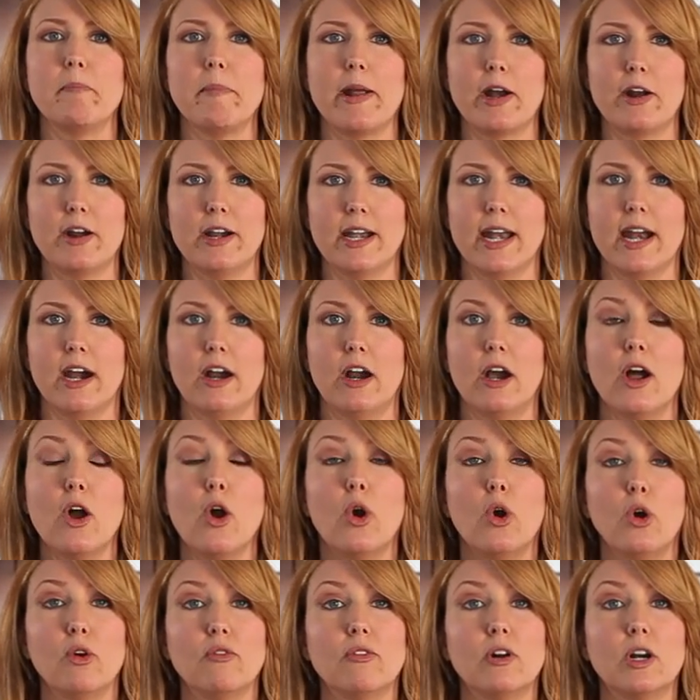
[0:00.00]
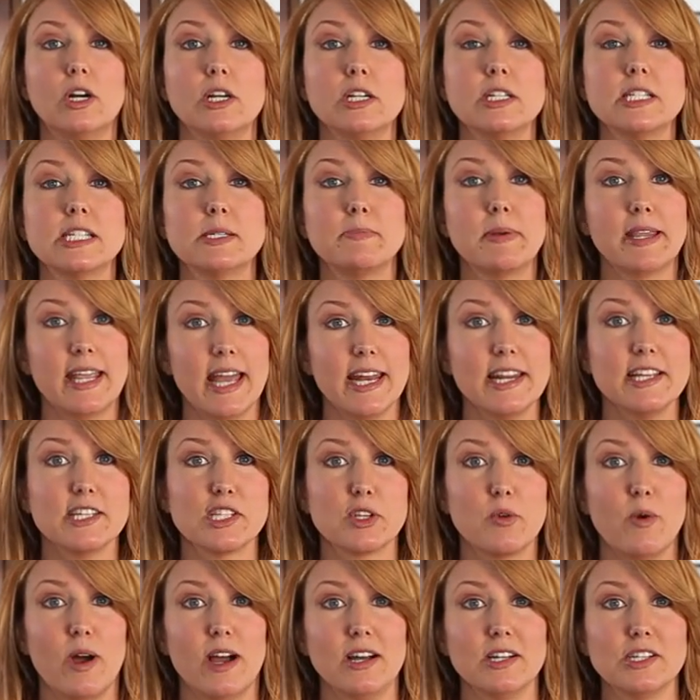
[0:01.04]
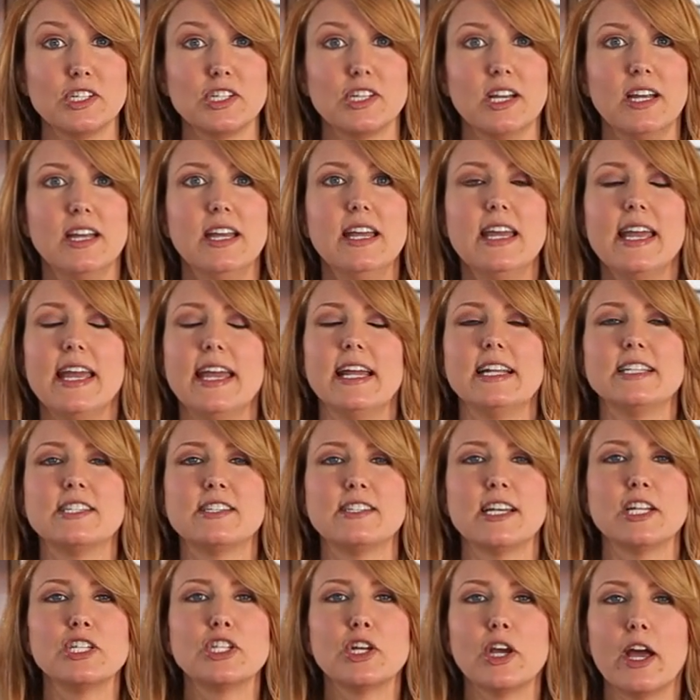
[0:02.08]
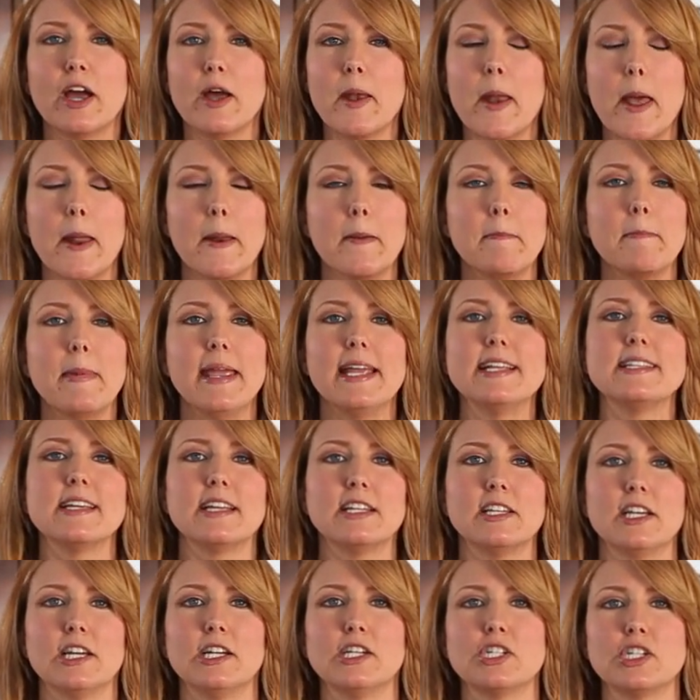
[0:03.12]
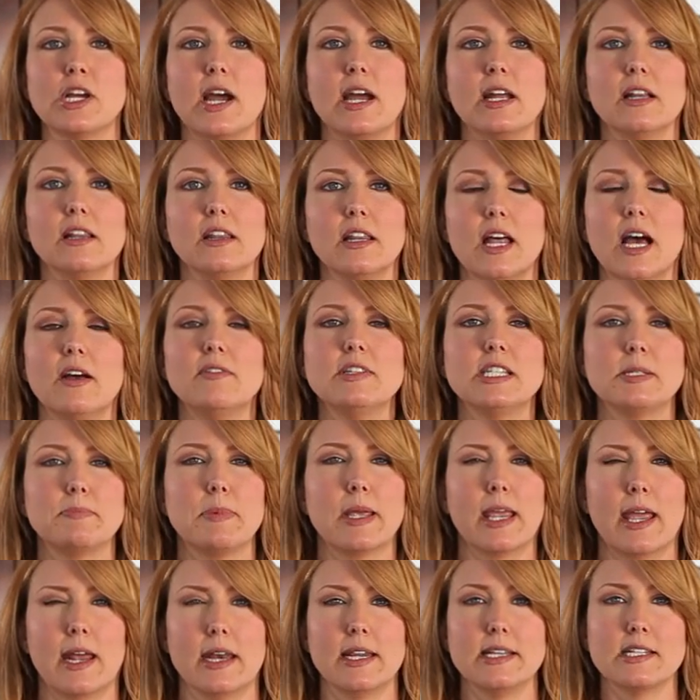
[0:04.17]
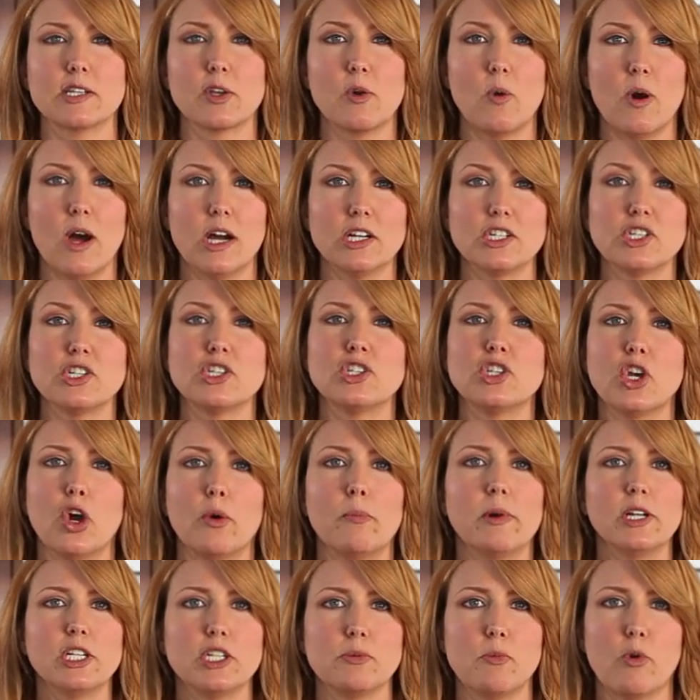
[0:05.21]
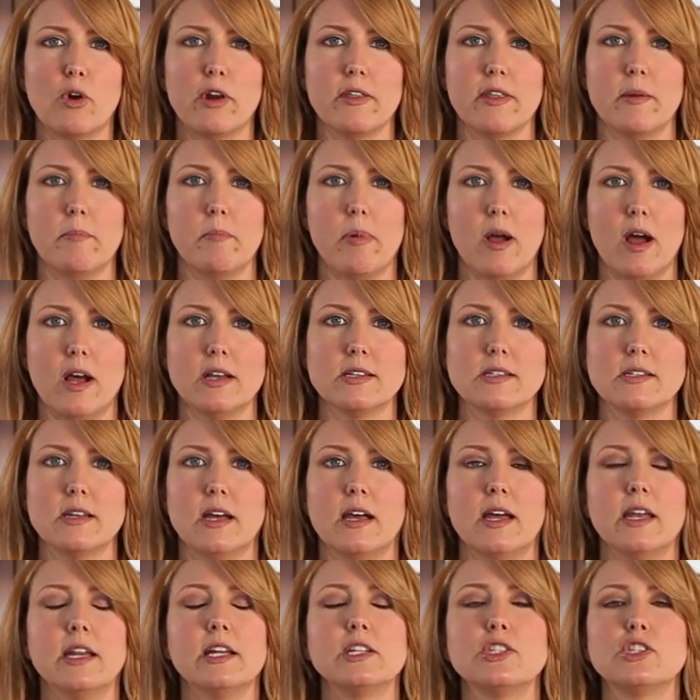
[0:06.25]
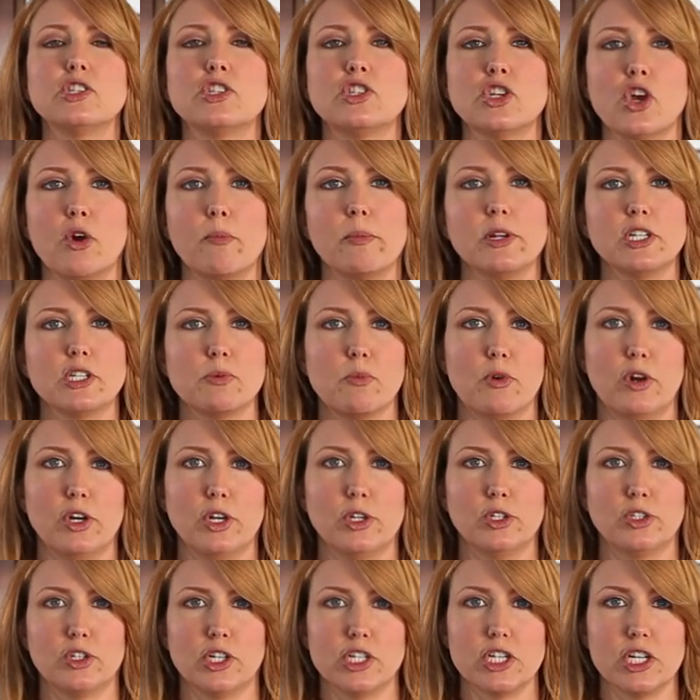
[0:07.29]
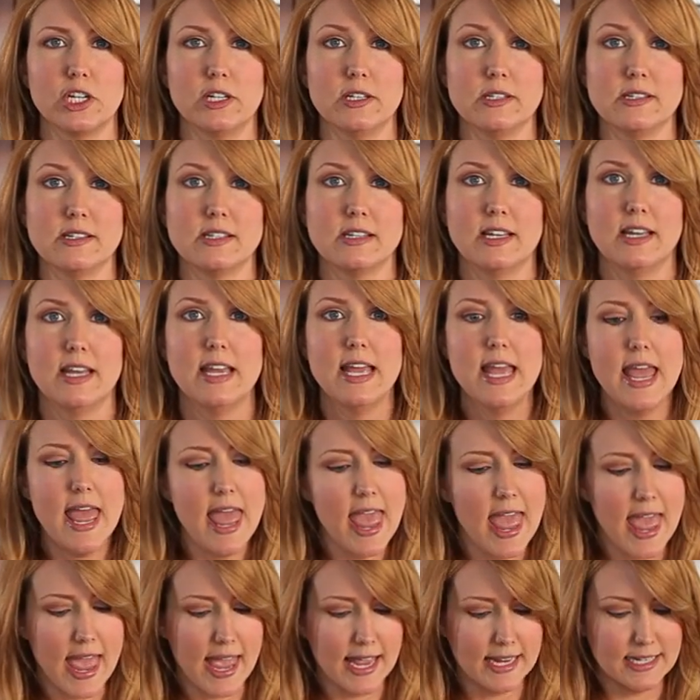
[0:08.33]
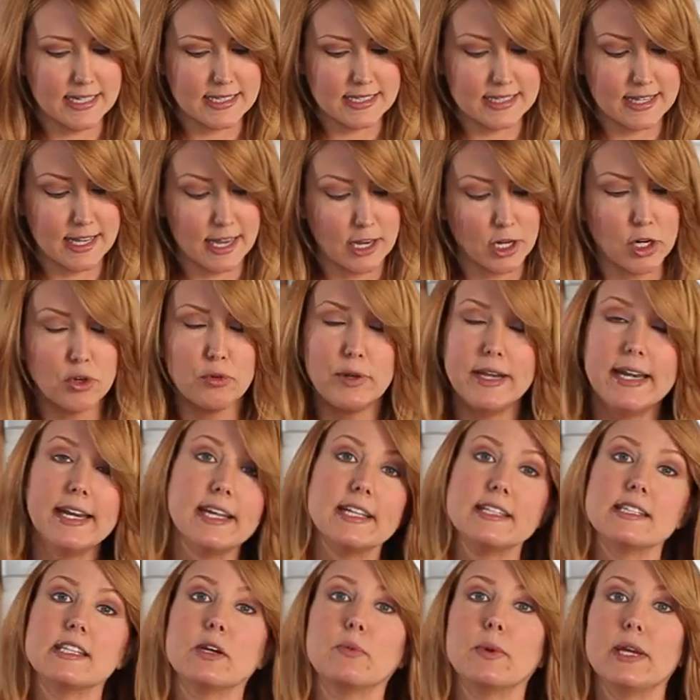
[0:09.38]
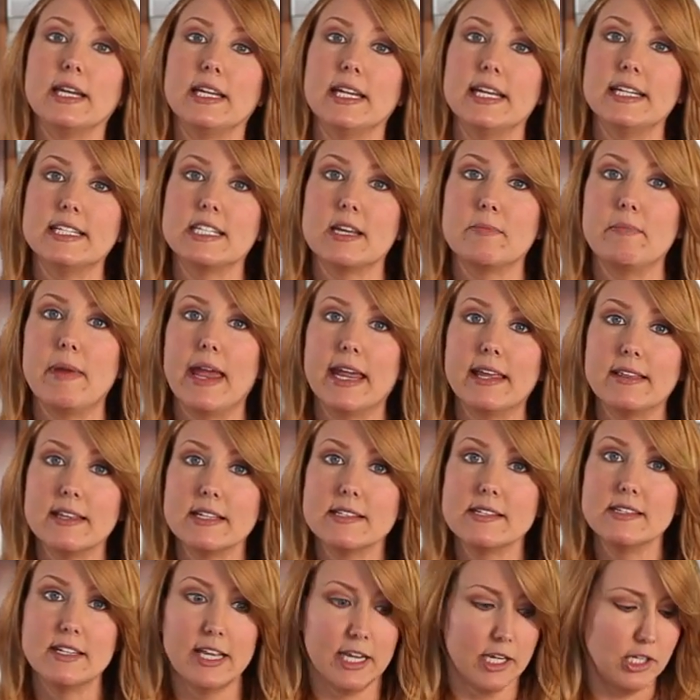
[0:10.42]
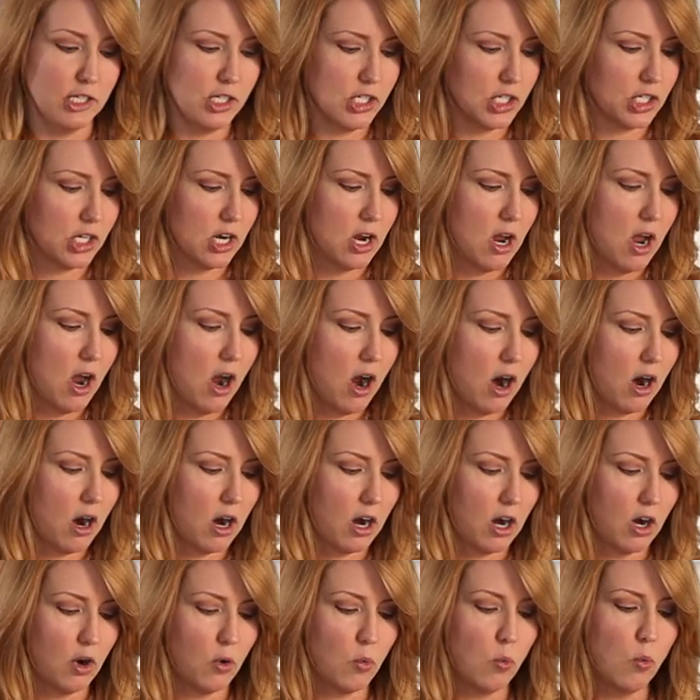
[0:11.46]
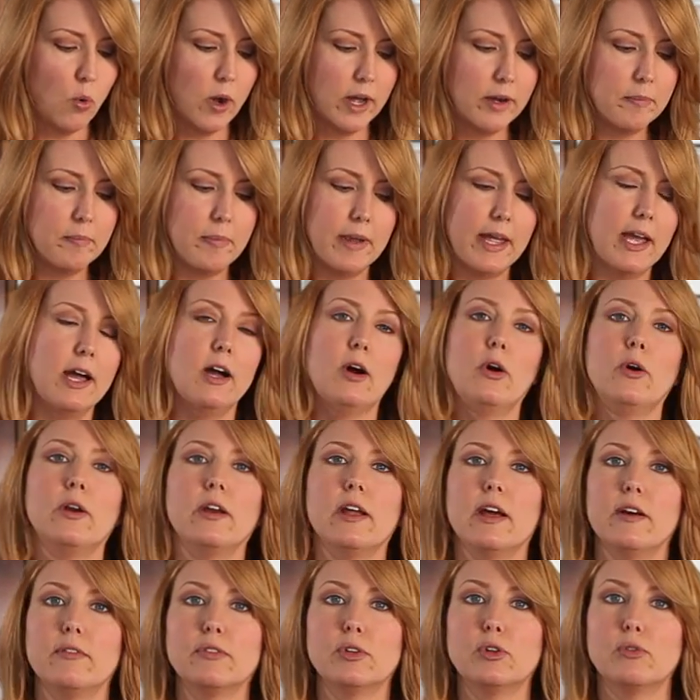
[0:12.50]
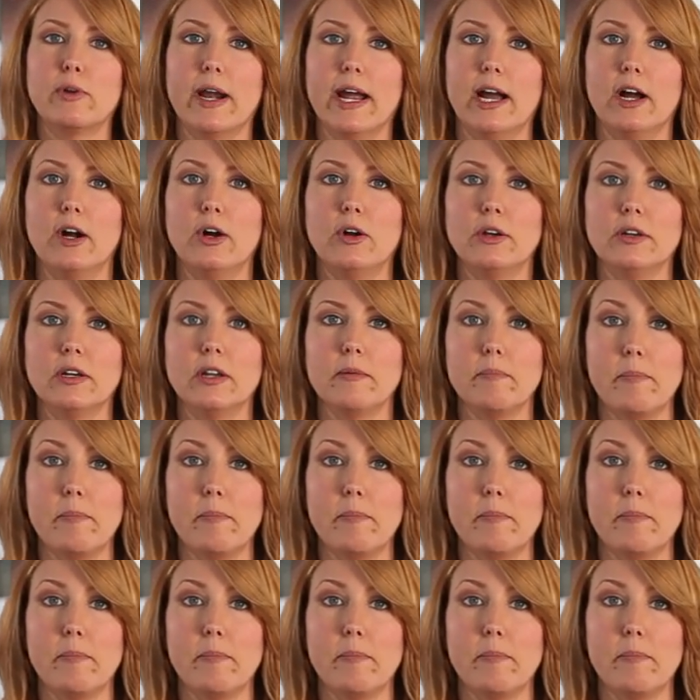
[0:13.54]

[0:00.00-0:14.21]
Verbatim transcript: marinara over spaghetti squash. It's such a, an amazing dish. I love spaghetti squash so much more than pasta, and it's so much more nutritious. And the ingredients that we need to make this dish are one pound of ground